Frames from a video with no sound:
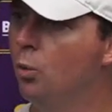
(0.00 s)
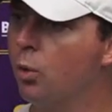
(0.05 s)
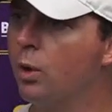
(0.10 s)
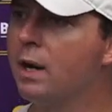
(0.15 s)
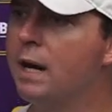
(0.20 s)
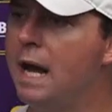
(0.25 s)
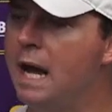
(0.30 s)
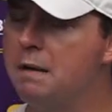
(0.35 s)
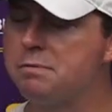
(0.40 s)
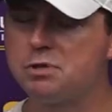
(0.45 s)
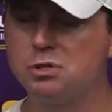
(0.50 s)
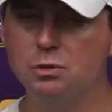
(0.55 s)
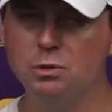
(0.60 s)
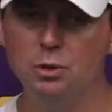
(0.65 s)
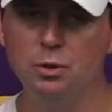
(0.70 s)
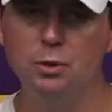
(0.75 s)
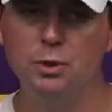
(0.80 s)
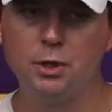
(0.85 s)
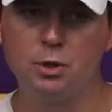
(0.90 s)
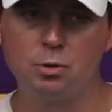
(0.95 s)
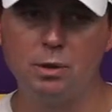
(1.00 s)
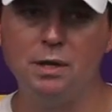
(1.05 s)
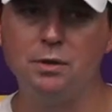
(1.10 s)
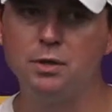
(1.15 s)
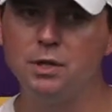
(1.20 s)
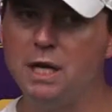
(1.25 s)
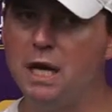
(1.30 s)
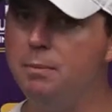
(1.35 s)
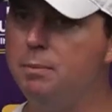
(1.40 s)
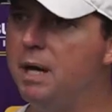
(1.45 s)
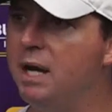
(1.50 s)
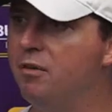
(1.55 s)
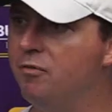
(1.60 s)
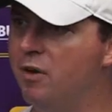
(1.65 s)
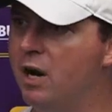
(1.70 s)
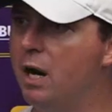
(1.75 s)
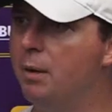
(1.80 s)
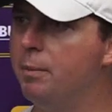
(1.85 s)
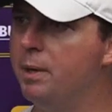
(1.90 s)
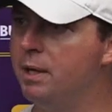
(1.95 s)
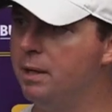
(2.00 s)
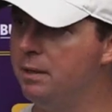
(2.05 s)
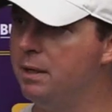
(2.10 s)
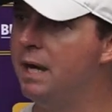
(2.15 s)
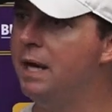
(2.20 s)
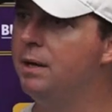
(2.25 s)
We're going to absolutely create the game day environment